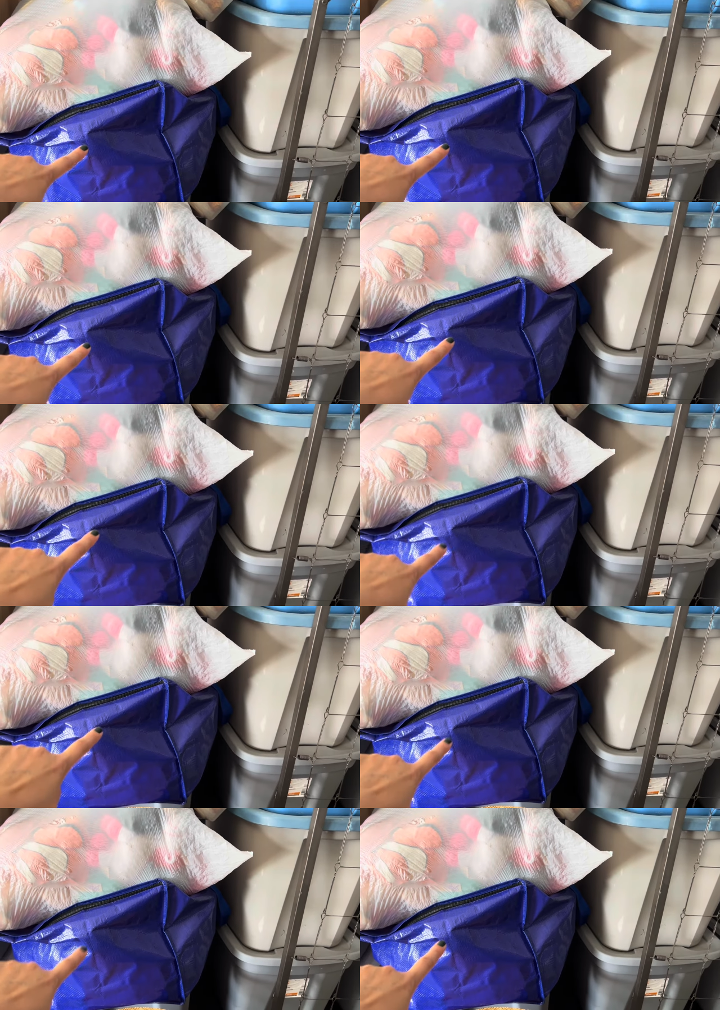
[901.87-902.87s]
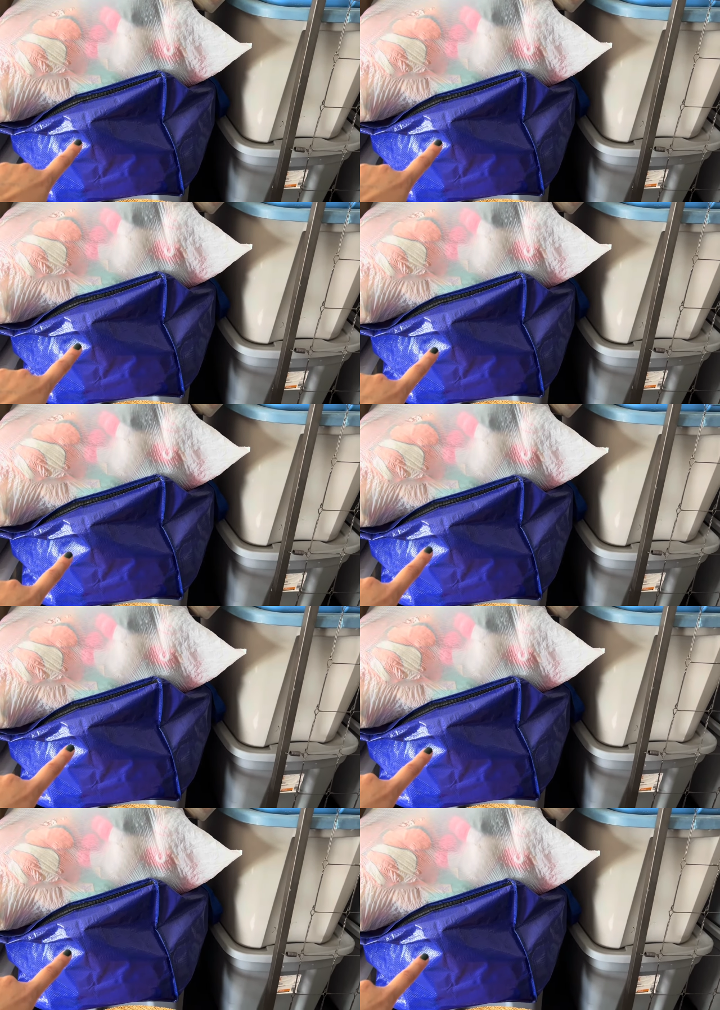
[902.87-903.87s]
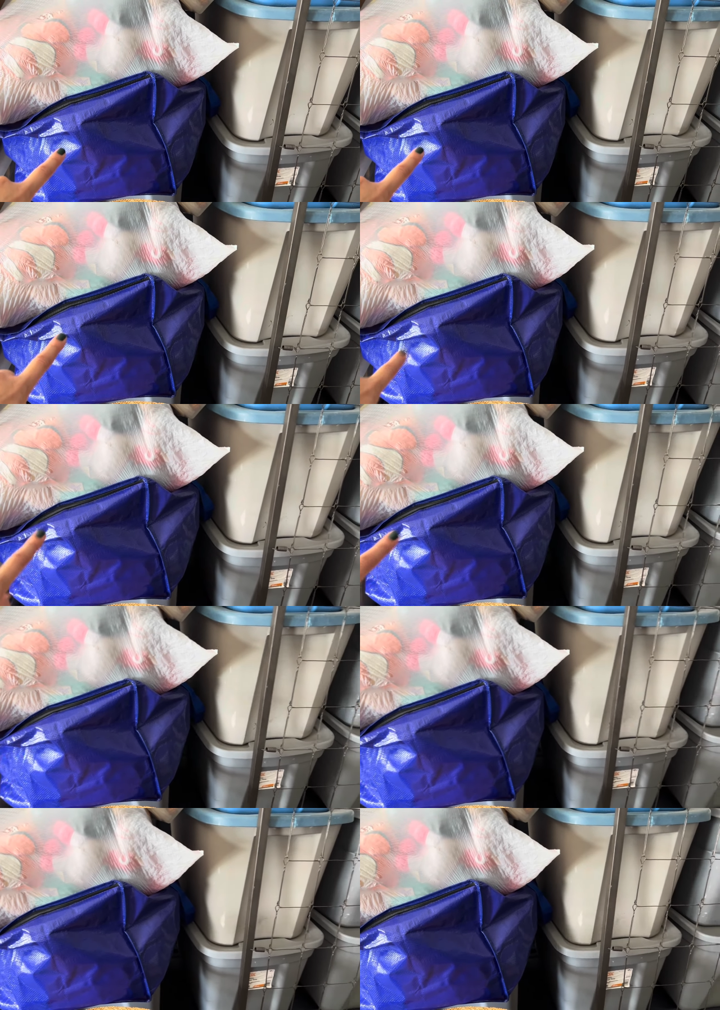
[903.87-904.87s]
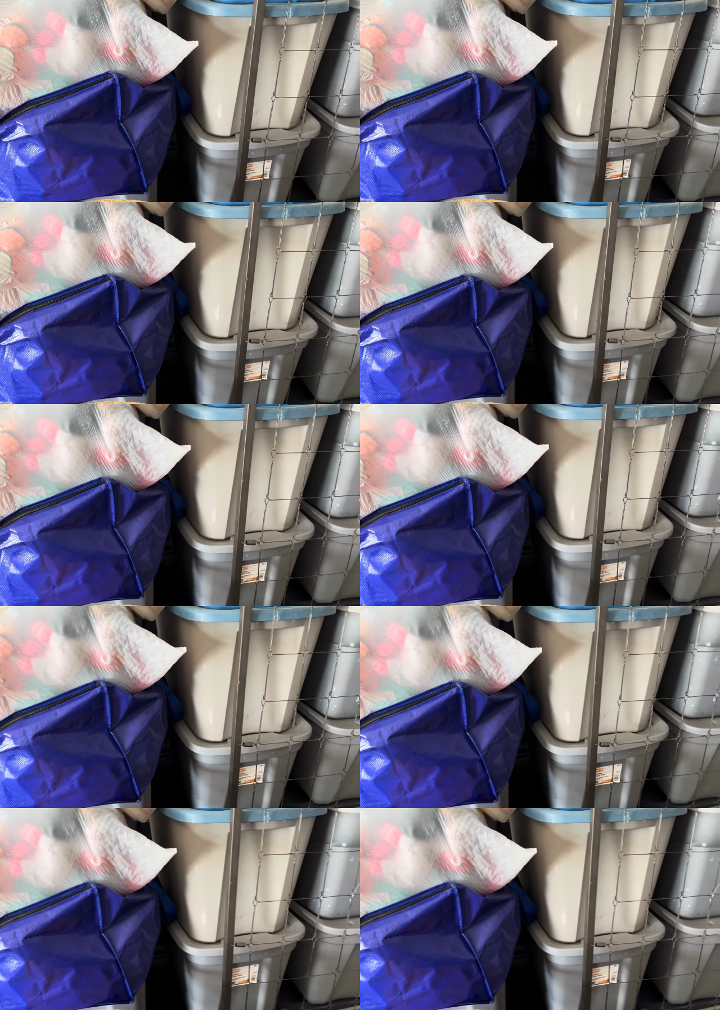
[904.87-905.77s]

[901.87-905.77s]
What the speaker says: Nobody's mouth can be seen.